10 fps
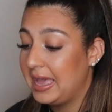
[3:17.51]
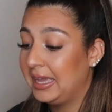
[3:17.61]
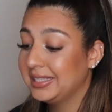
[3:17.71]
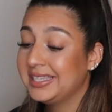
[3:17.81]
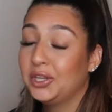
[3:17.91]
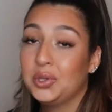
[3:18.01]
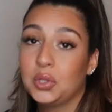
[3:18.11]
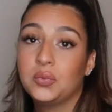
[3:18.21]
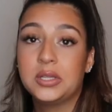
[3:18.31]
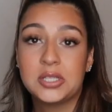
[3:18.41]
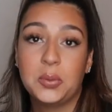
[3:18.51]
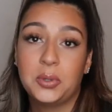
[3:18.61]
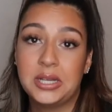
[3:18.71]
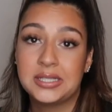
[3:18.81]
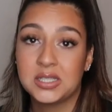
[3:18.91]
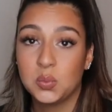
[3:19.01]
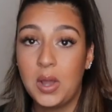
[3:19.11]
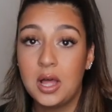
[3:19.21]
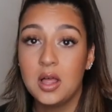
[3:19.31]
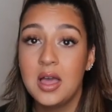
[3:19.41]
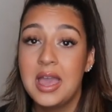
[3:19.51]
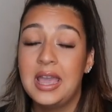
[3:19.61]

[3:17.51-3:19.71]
and tell you the retail price as well.